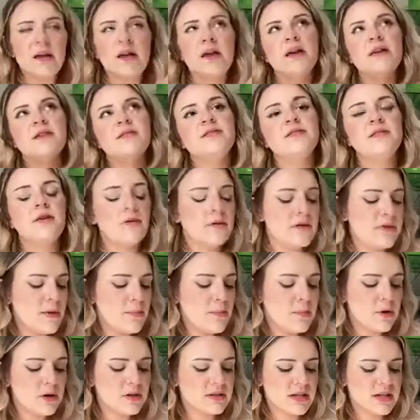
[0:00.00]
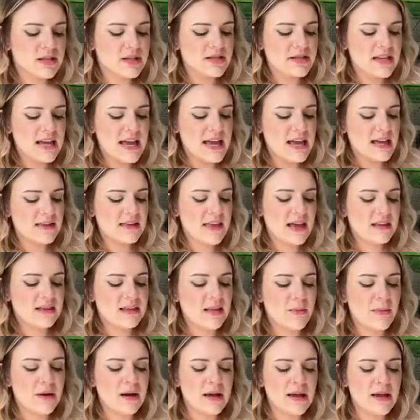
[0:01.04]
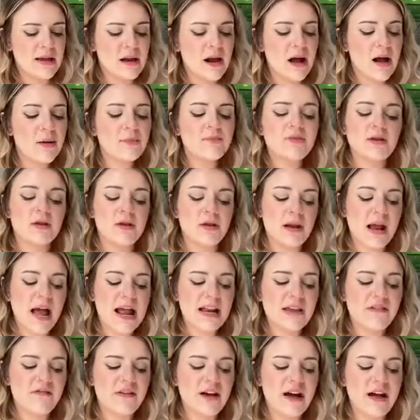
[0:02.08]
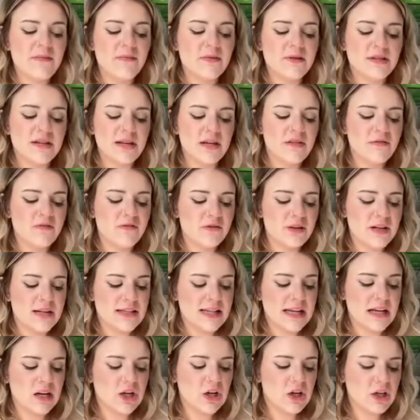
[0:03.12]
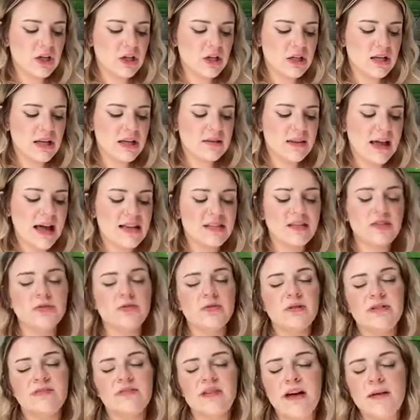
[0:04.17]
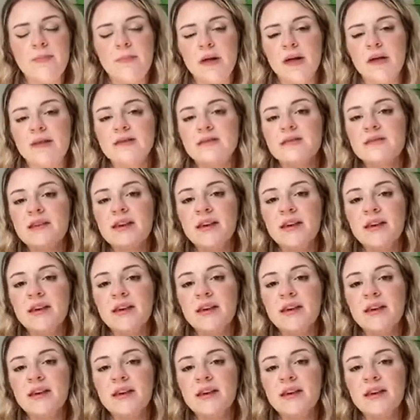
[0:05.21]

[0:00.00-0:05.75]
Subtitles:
so in the book they're saying they eliminate up to 95% of frizz and curl and last 3 to 5 months.